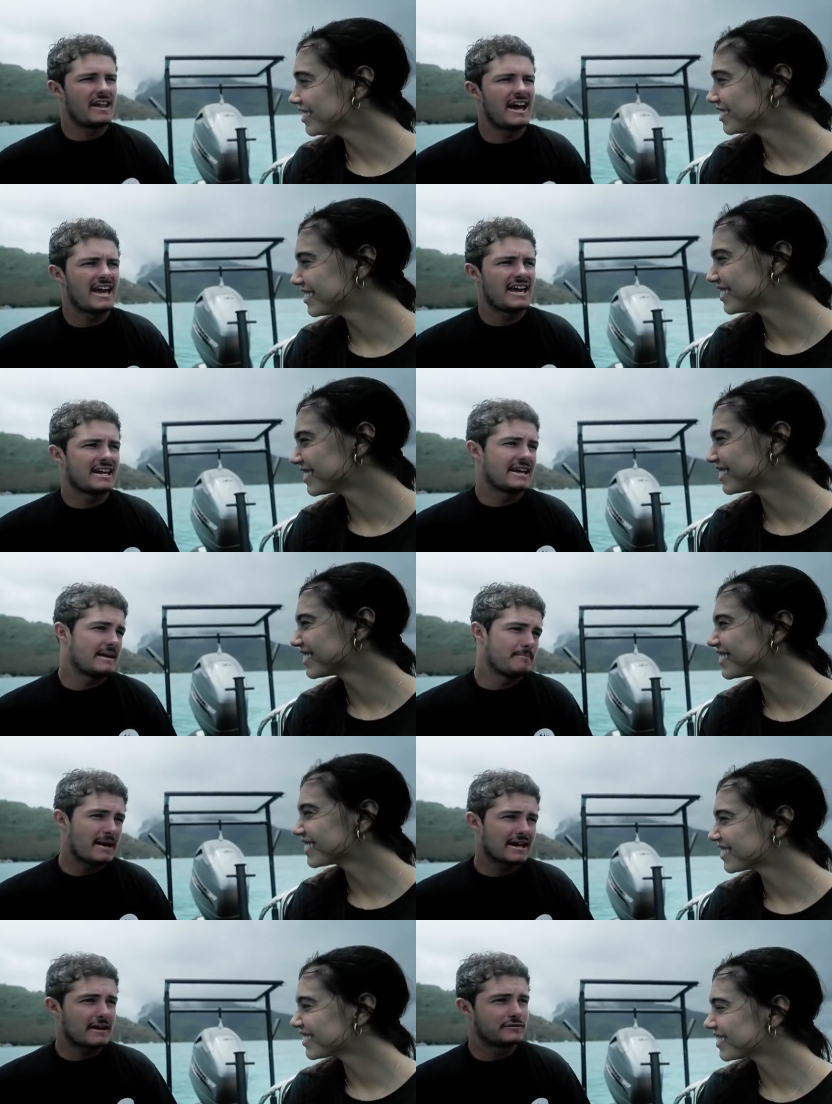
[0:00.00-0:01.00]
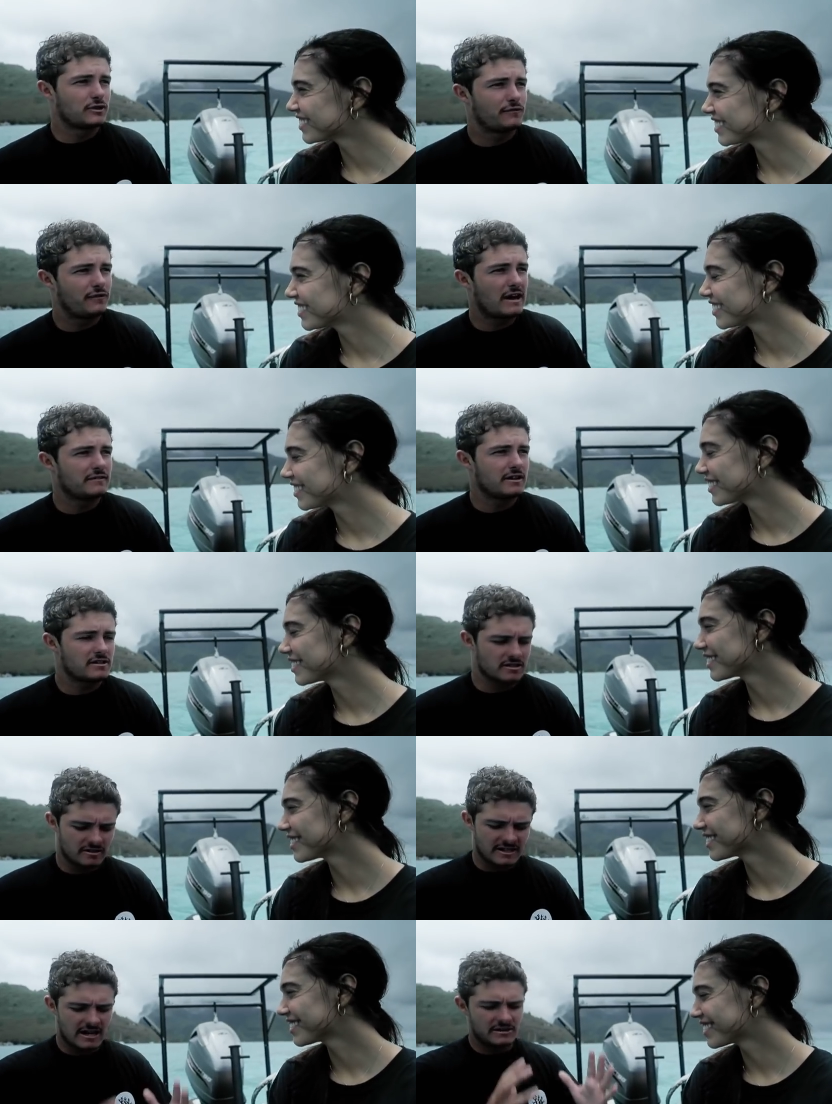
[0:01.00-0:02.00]
Speaker 1: and I came back after five
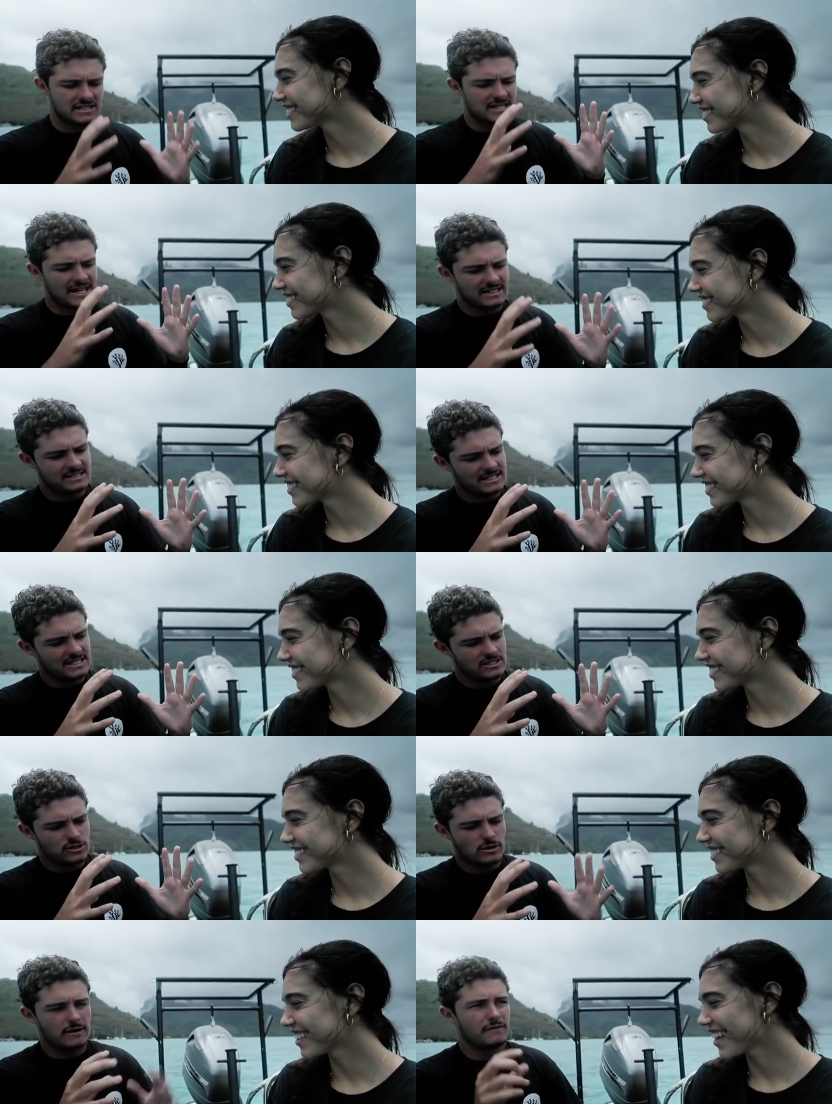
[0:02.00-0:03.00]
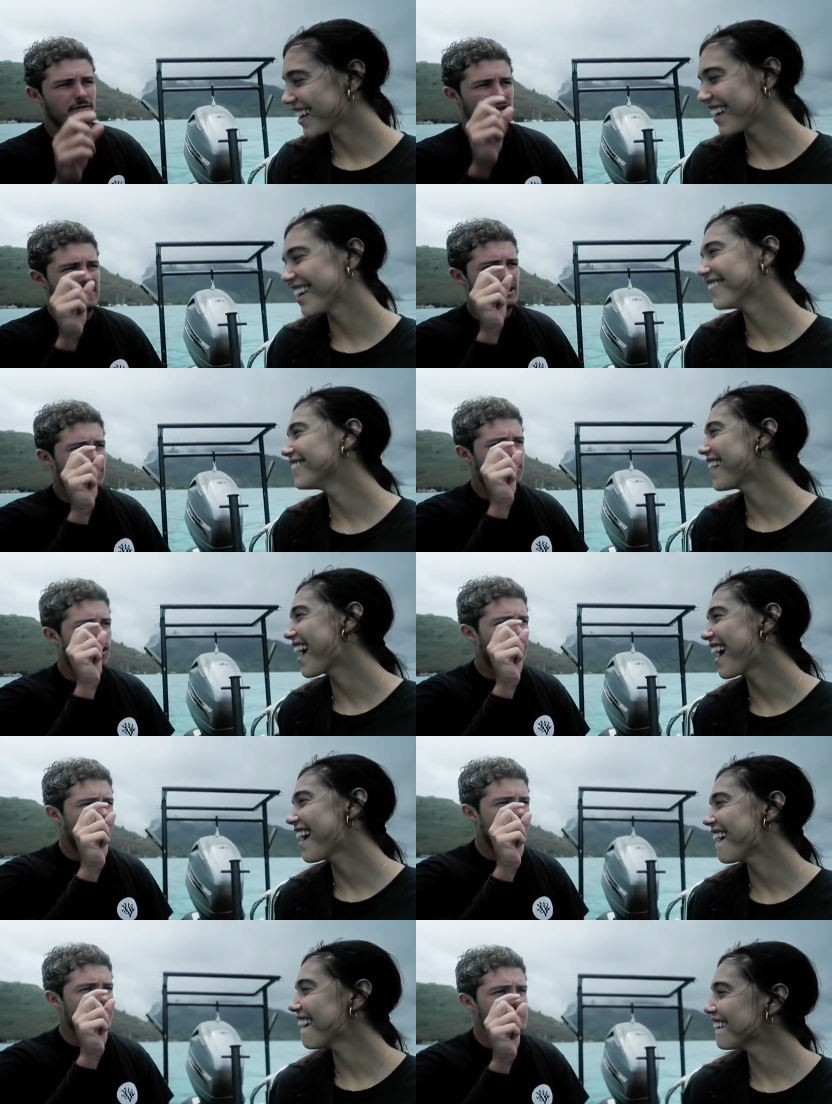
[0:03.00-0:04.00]
years and now it's like this you have little
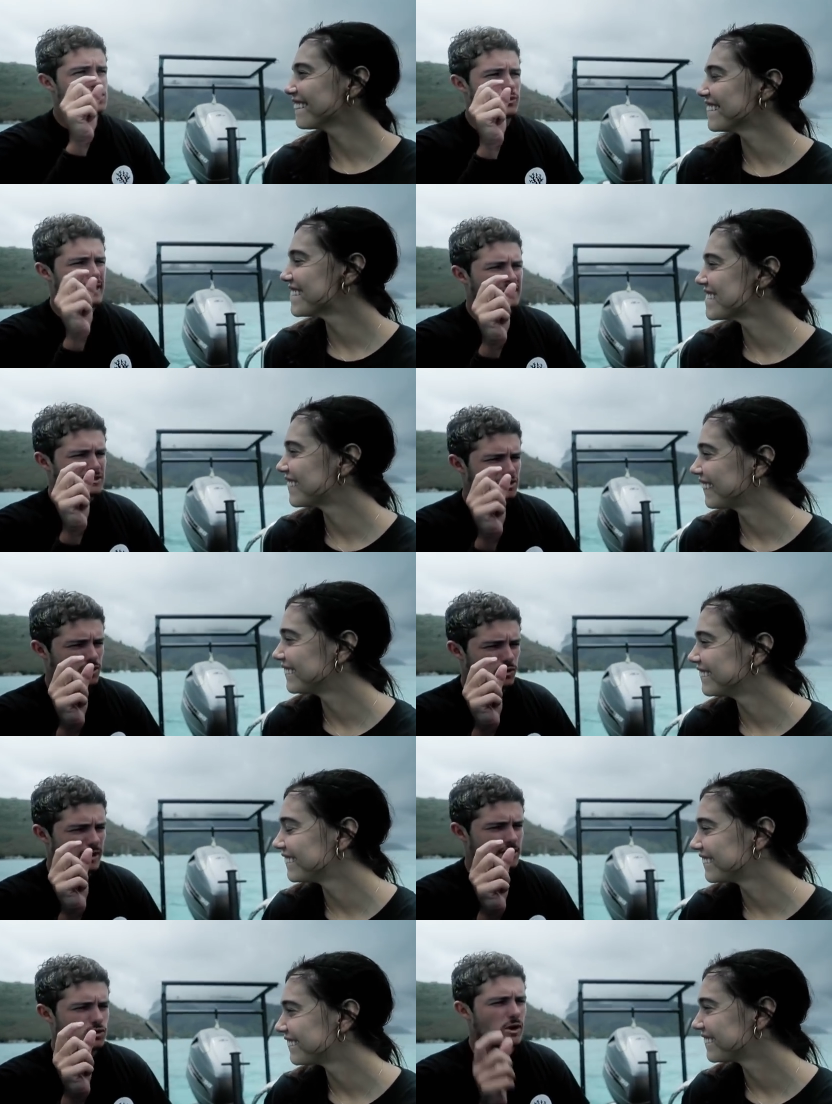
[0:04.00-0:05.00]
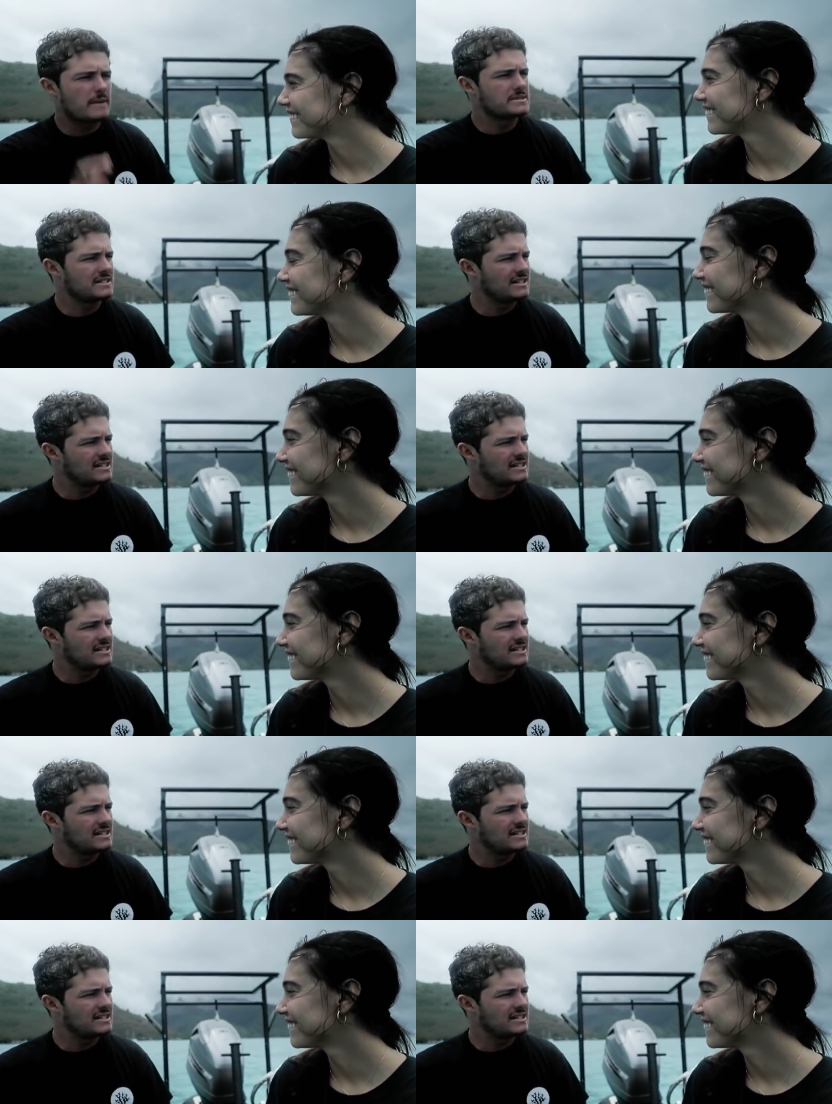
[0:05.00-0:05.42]
orange red red crabs in